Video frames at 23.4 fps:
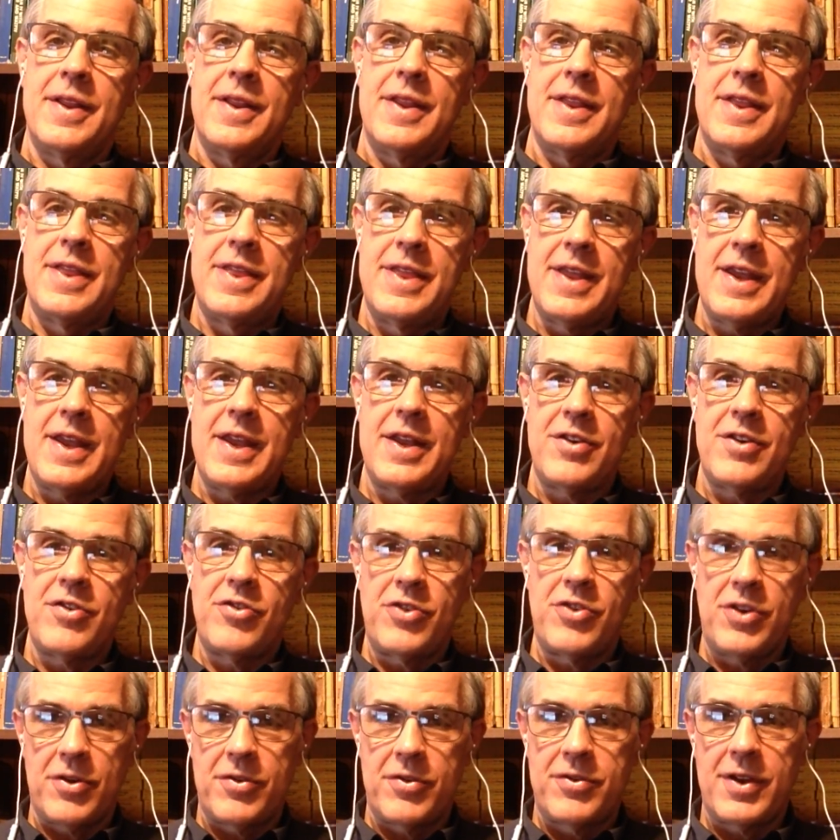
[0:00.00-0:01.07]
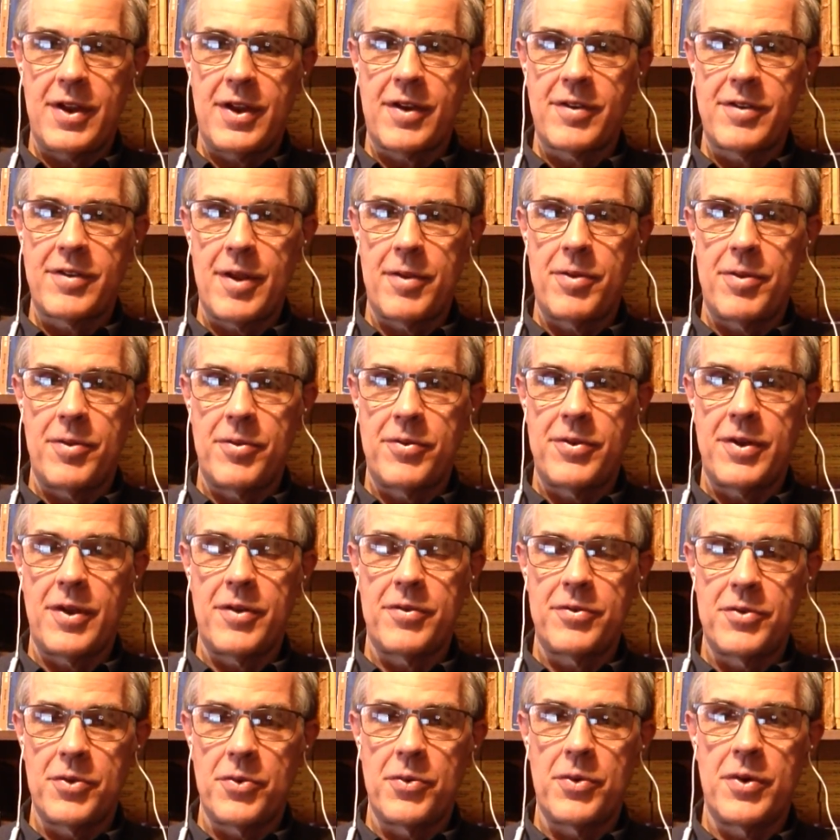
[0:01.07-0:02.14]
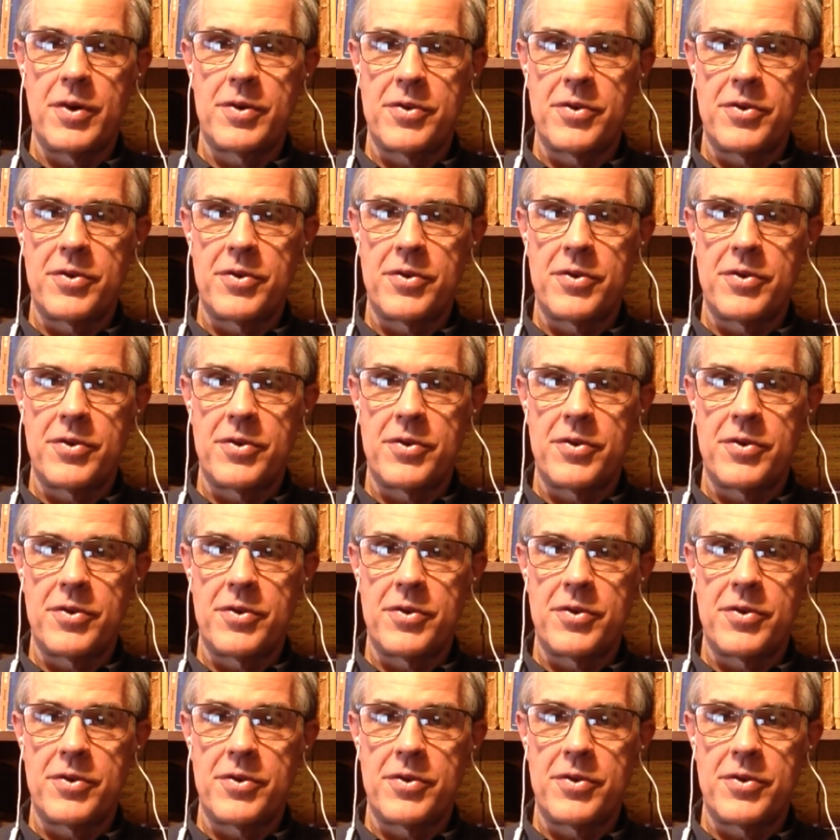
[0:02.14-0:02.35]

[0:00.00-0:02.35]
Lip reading: then geotech set themselves to work